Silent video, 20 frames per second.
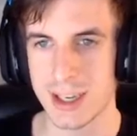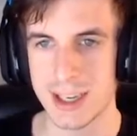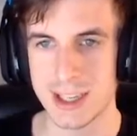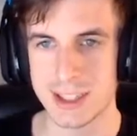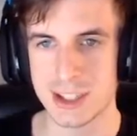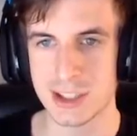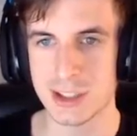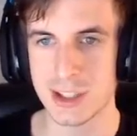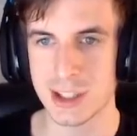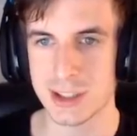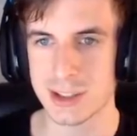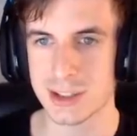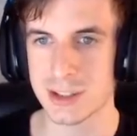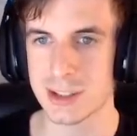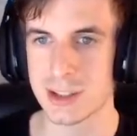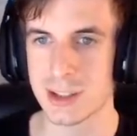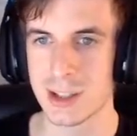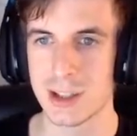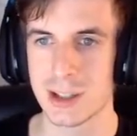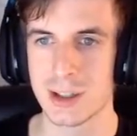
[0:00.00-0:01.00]
It's not
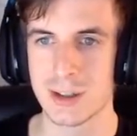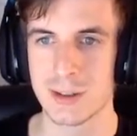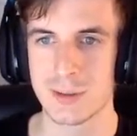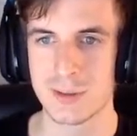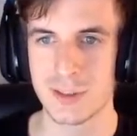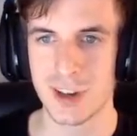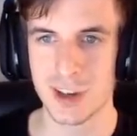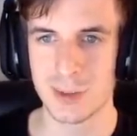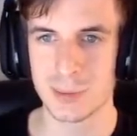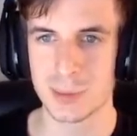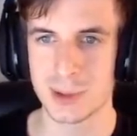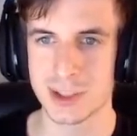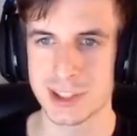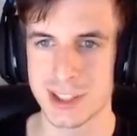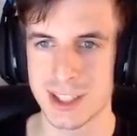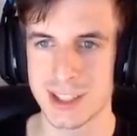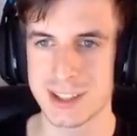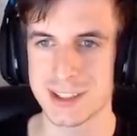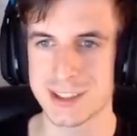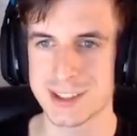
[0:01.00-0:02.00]

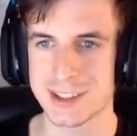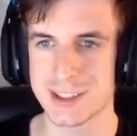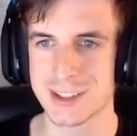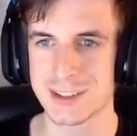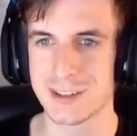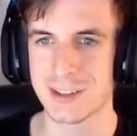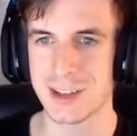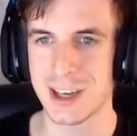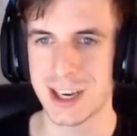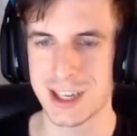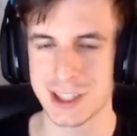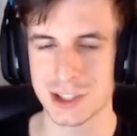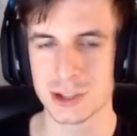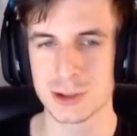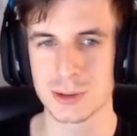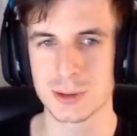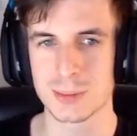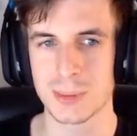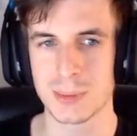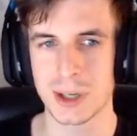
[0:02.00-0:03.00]
5%
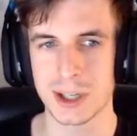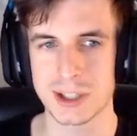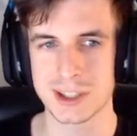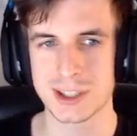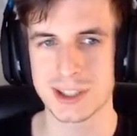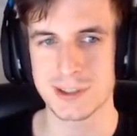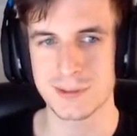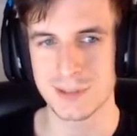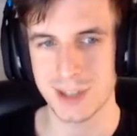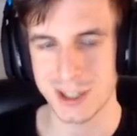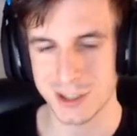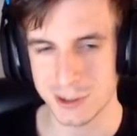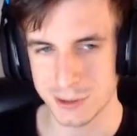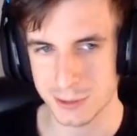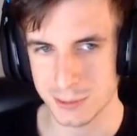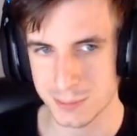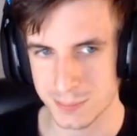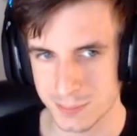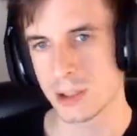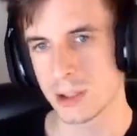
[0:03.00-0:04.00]
actual mastery
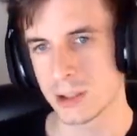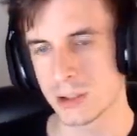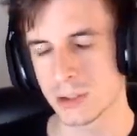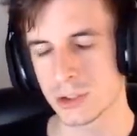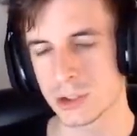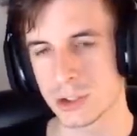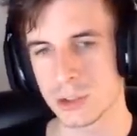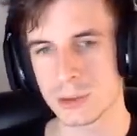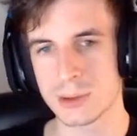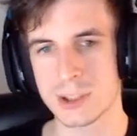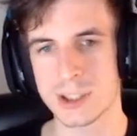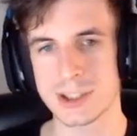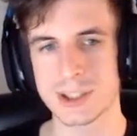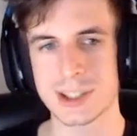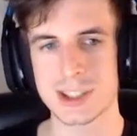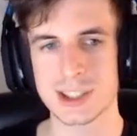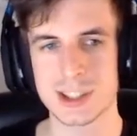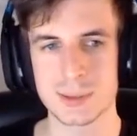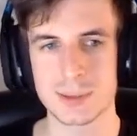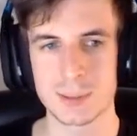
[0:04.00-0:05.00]
value. So this
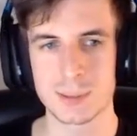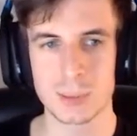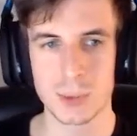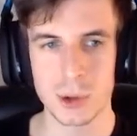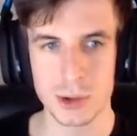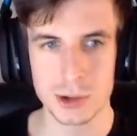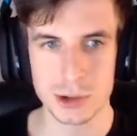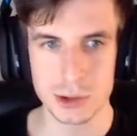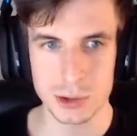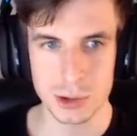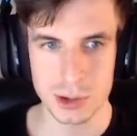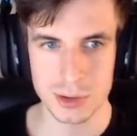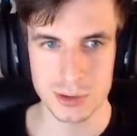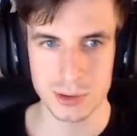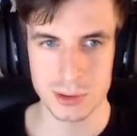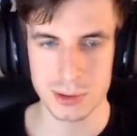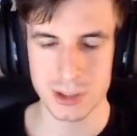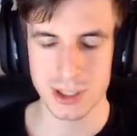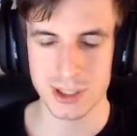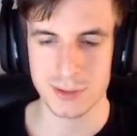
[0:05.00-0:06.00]
is more
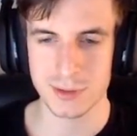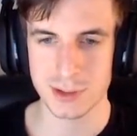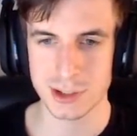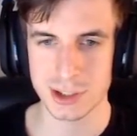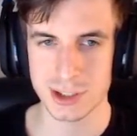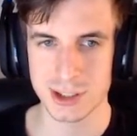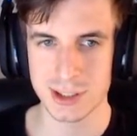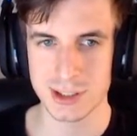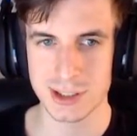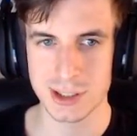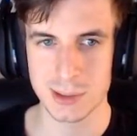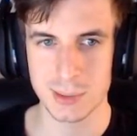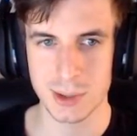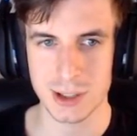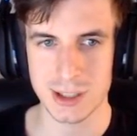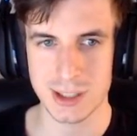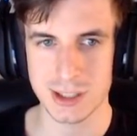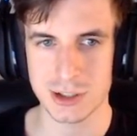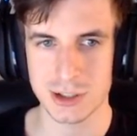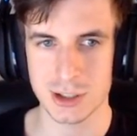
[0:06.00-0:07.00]
useful than the versatility
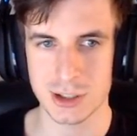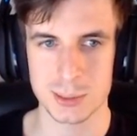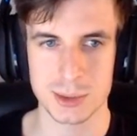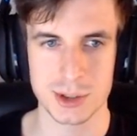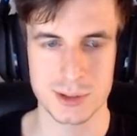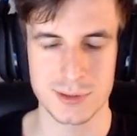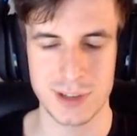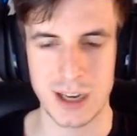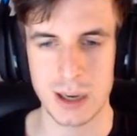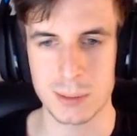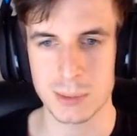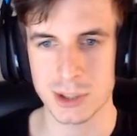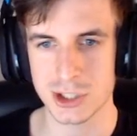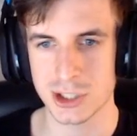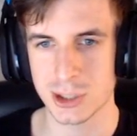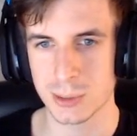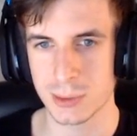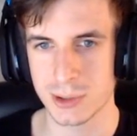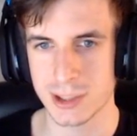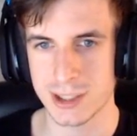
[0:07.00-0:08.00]
one in terms of how
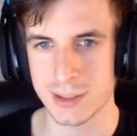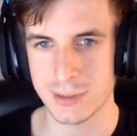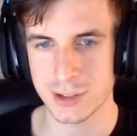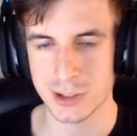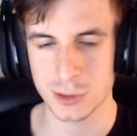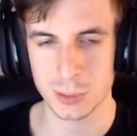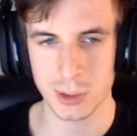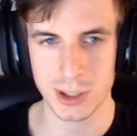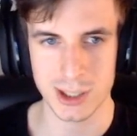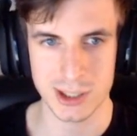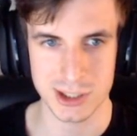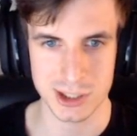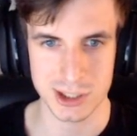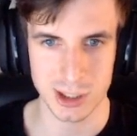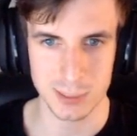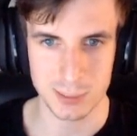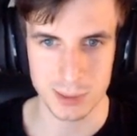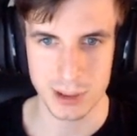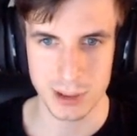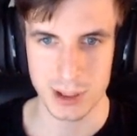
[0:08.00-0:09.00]
much it will give us while it's
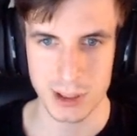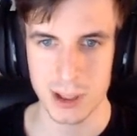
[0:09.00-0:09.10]
up.